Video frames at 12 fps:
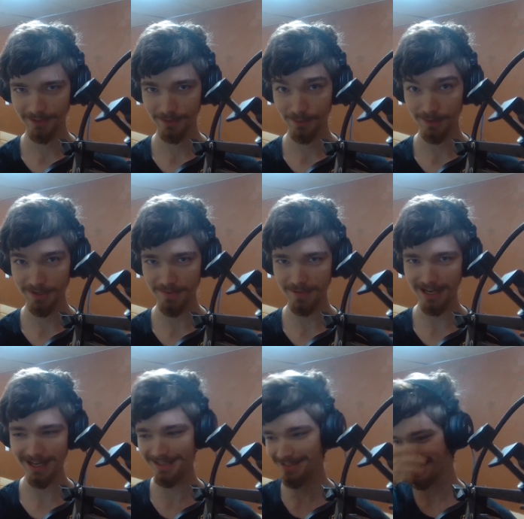What's up
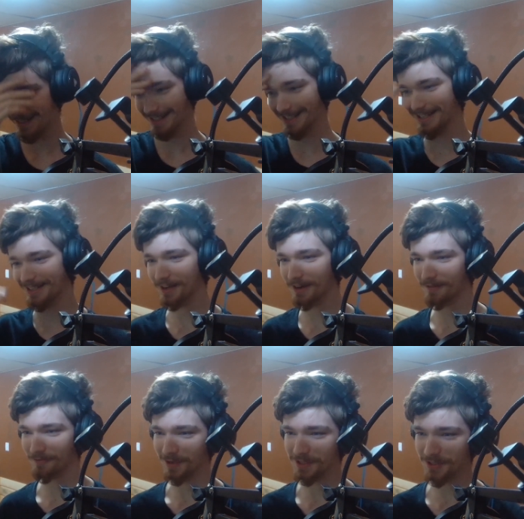guys? Ian
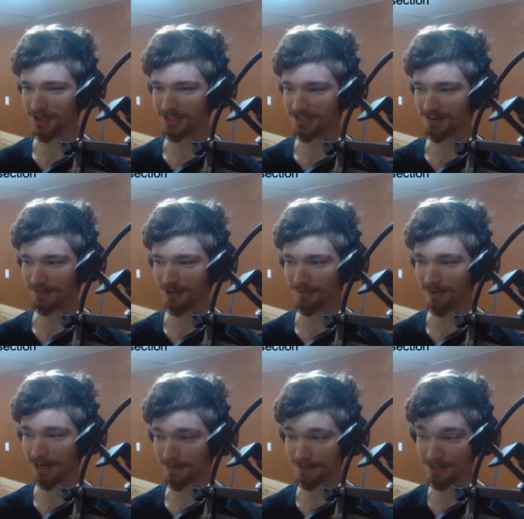of Winter Does Stuff here,
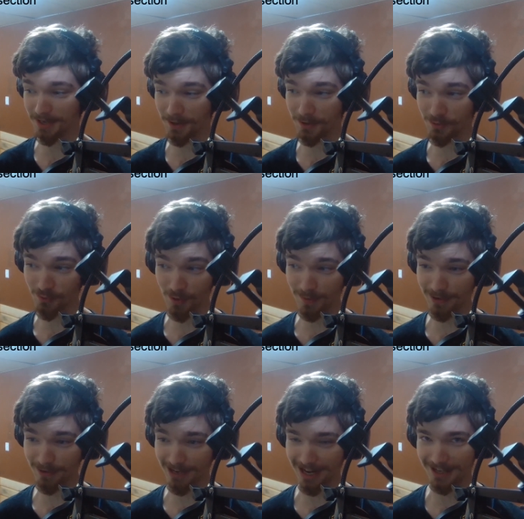back with another RWBY
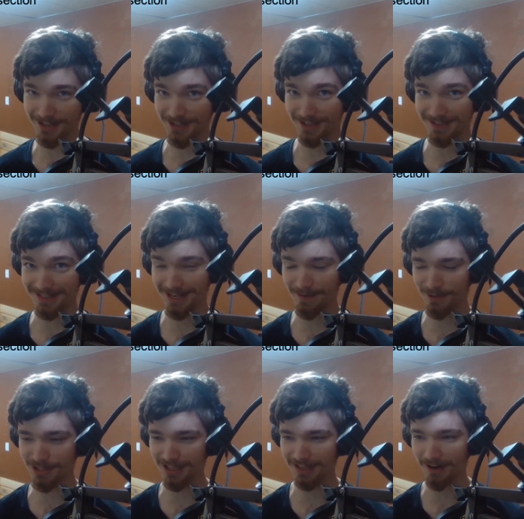reaction. Today we're
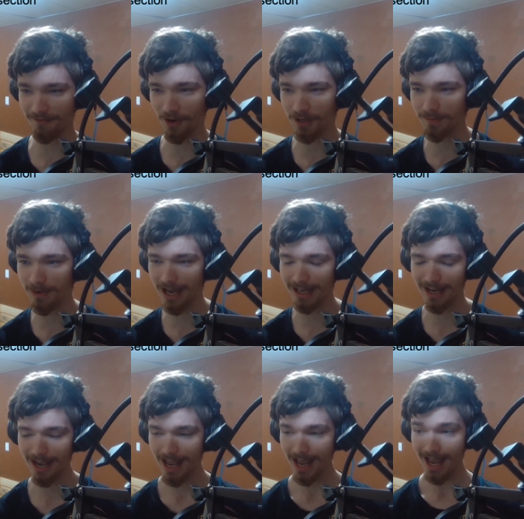checking out Volume 9,
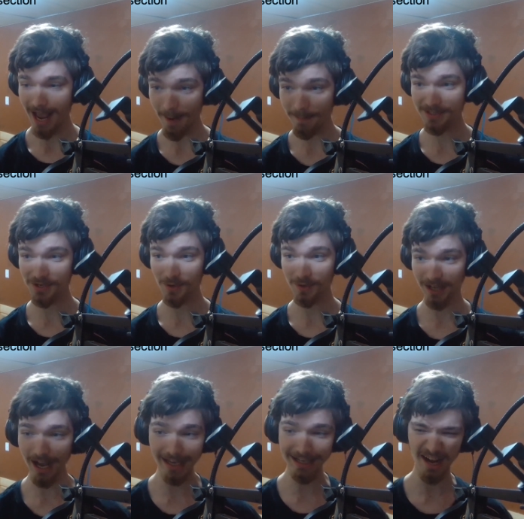Episode
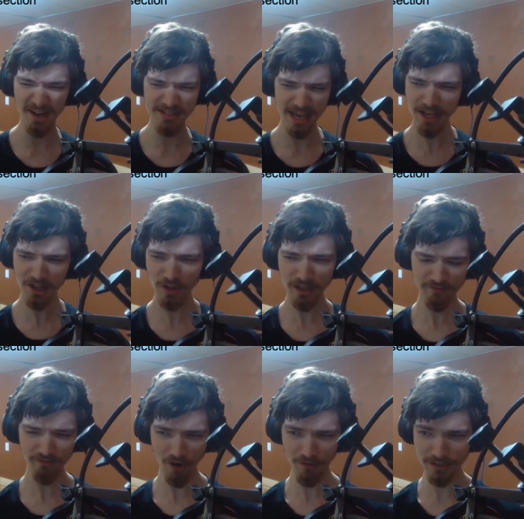9, A Tale
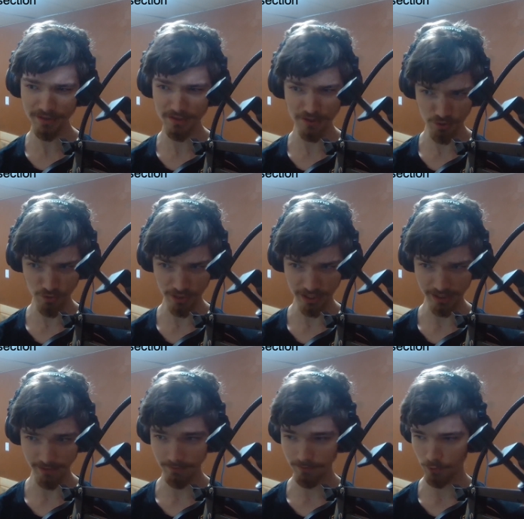Involving the Tree,
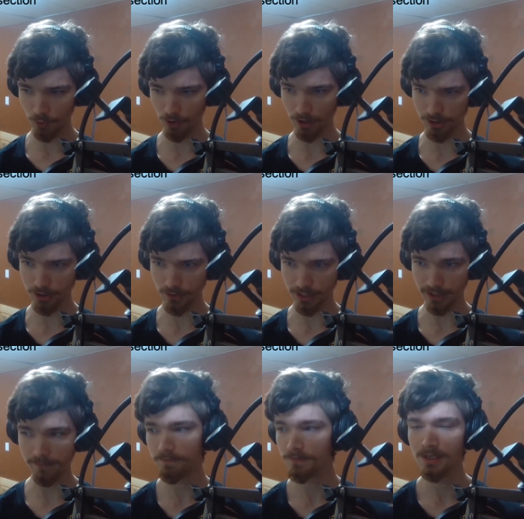or a Tree.
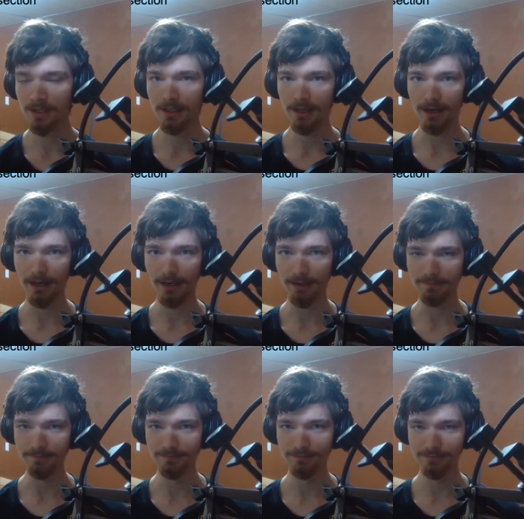
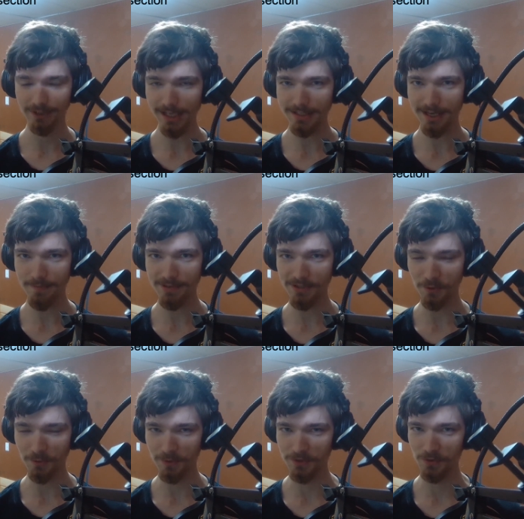Um, last episode
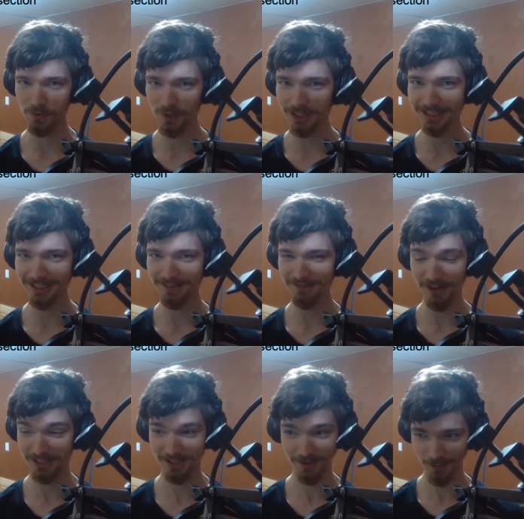was really
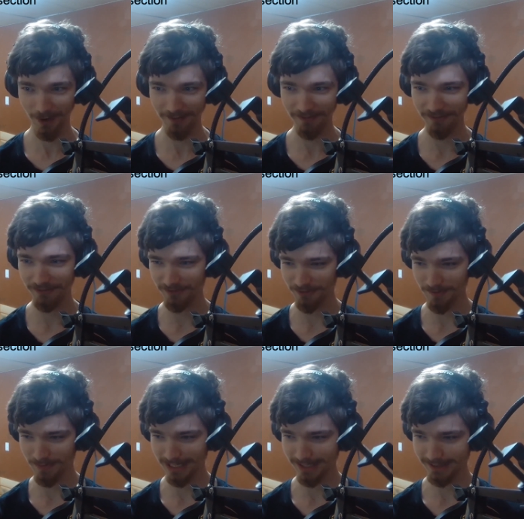fucking rough for
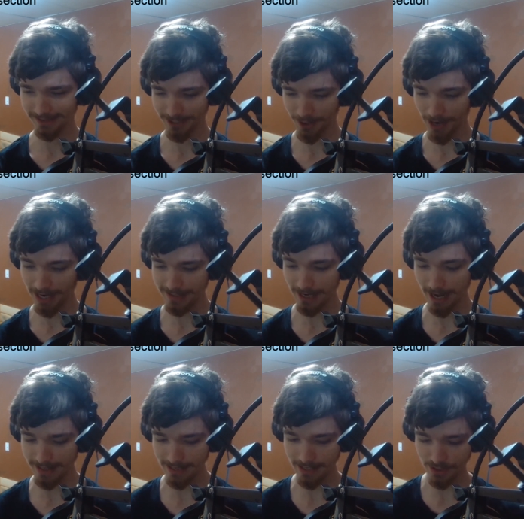me, you know, as,
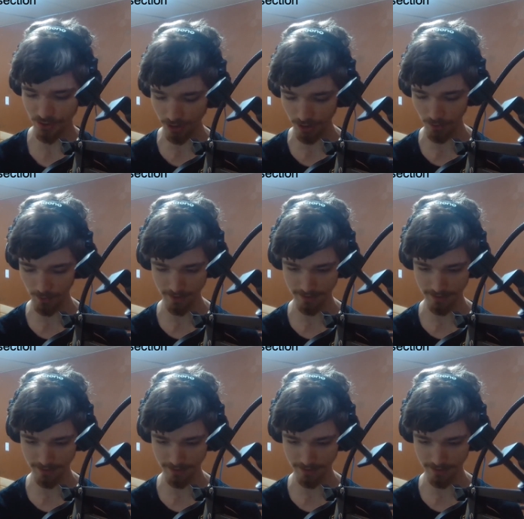as I struggle with